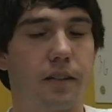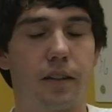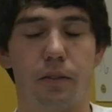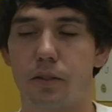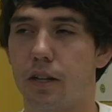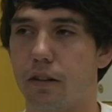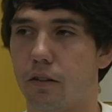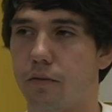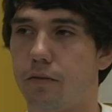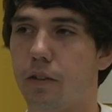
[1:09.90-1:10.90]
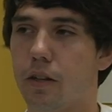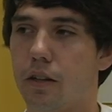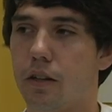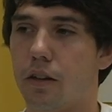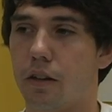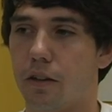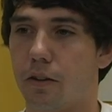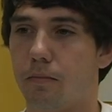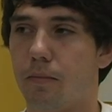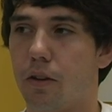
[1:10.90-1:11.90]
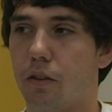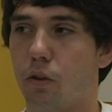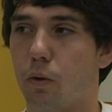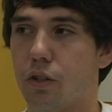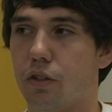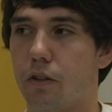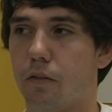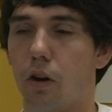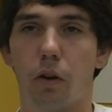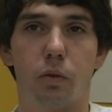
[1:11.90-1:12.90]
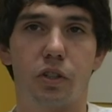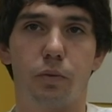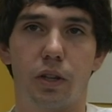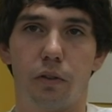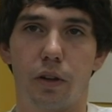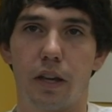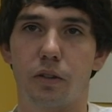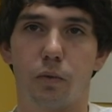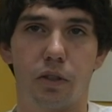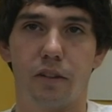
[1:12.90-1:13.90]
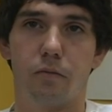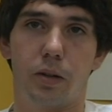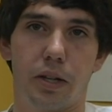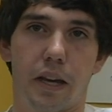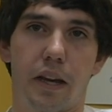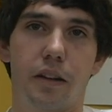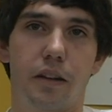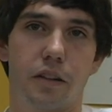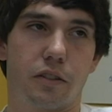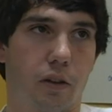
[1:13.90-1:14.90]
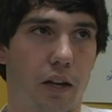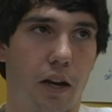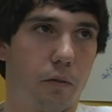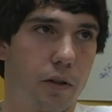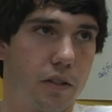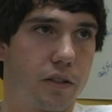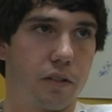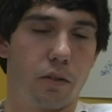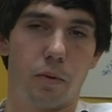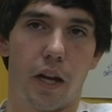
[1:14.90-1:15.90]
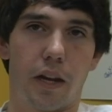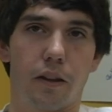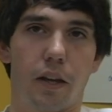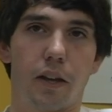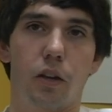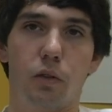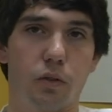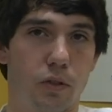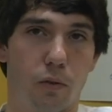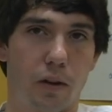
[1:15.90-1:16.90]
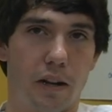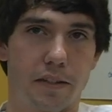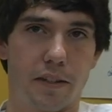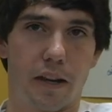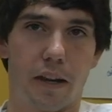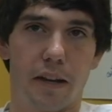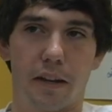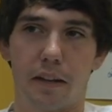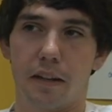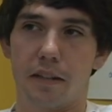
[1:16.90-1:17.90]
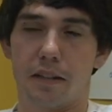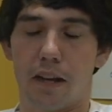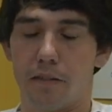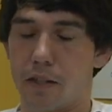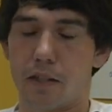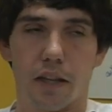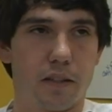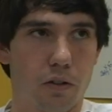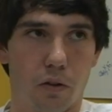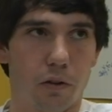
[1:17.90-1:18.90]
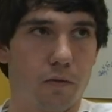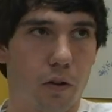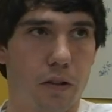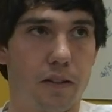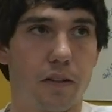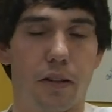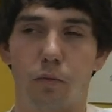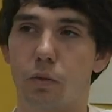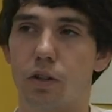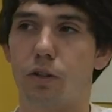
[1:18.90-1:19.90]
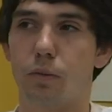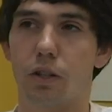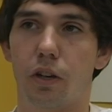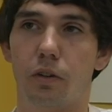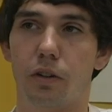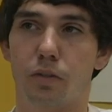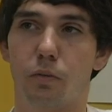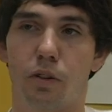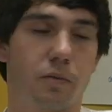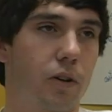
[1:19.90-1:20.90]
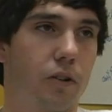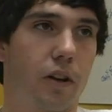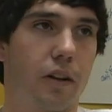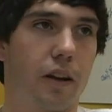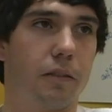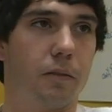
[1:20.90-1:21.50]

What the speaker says: I was tired of the question of, all right, where should we go next? Where's everybody at? So I kind of wanted just to eliminate, like, who's just going out tonight instead of having to texting all your friends, and then where should we go because where's my crowd at?